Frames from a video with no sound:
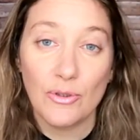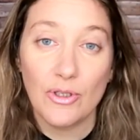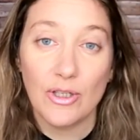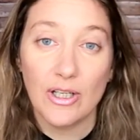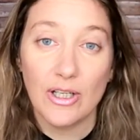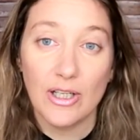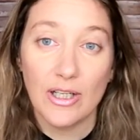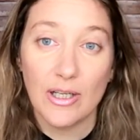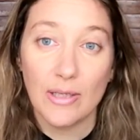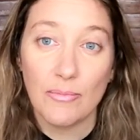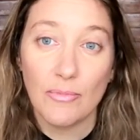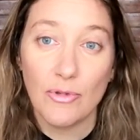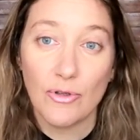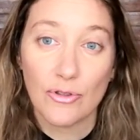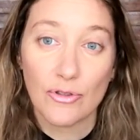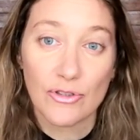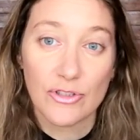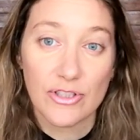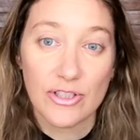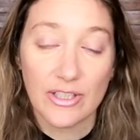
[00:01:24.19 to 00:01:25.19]
uh,
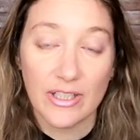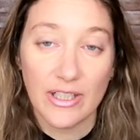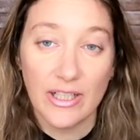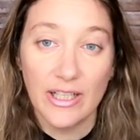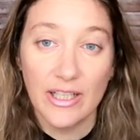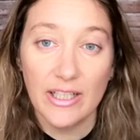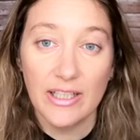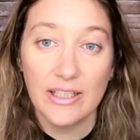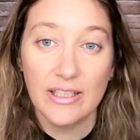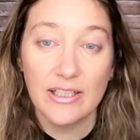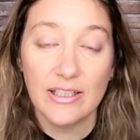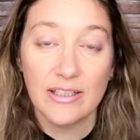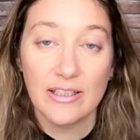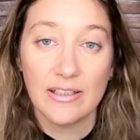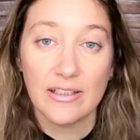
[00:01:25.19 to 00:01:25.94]
more straight,